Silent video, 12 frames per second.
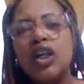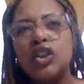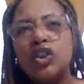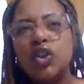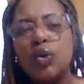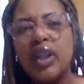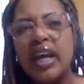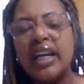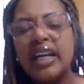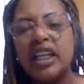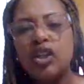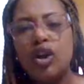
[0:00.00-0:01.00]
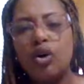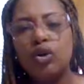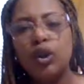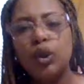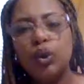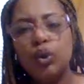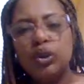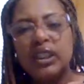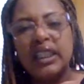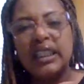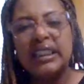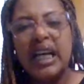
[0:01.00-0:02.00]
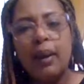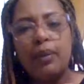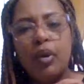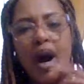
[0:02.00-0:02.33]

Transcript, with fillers: so they can, you know, use an example